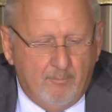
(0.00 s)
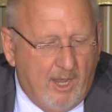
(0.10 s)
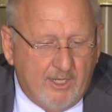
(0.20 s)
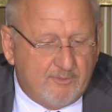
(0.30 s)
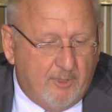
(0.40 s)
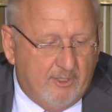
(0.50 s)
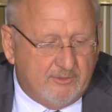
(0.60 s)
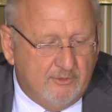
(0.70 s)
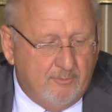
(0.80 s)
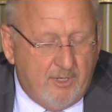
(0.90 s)
my
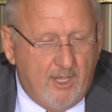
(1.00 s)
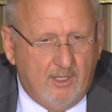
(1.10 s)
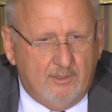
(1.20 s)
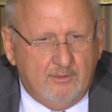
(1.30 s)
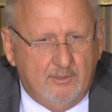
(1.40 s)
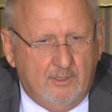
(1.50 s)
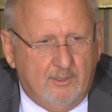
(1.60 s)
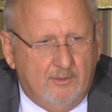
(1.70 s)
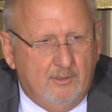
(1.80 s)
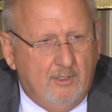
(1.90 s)
experience in Japan
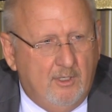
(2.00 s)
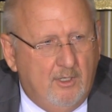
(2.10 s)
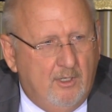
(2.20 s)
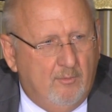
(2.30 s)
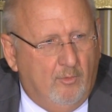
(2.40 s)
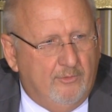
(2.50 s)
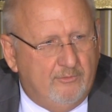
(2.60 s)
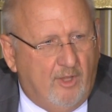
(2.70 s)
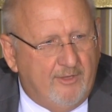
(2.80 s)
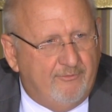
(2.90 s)

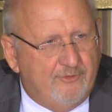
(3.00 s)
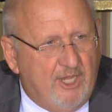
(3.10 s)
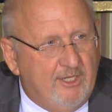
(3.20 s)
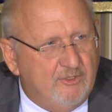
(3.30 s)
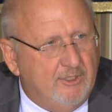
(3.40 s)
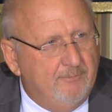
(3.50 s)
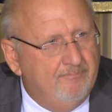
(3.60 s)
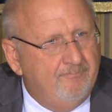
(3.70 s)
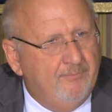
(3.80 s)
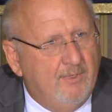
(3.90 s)
was life-changing.
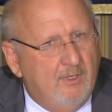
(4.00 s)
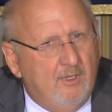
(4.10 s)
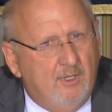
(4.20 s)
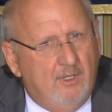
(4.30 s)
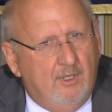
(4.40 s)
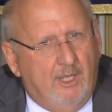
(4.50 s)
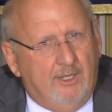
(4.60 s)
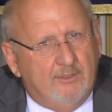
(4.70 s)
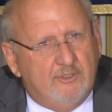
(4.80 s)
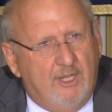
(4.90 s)

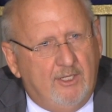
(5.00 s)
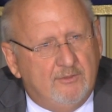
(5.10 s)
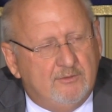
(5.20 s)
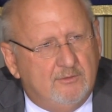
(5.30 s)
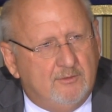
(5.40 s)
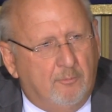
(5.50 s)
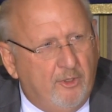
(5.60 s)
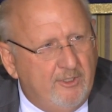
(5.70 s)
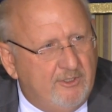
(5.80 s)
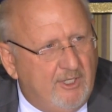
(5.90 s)
And it
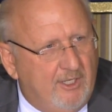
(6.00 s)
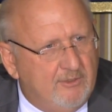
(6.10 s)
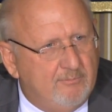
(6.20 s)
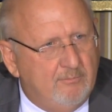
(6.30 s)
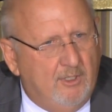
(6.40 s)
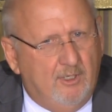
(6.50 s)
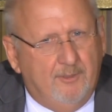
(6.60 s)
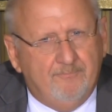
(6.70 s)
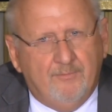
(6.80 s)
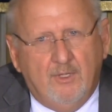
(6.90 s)
completely changed
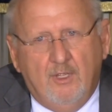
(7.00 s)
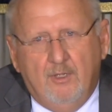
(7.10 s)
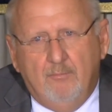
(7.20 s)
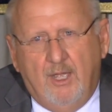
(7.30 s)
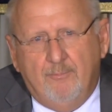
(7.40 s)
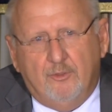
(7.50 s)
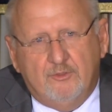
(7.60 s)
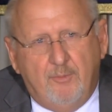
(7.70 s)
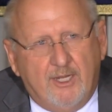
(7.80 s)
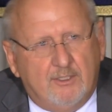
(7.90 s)
my
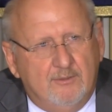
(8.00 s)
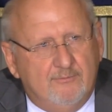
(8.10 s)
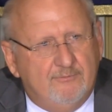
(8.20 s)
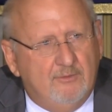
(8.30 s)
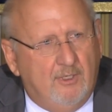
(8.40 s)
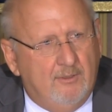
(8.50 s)
perspective.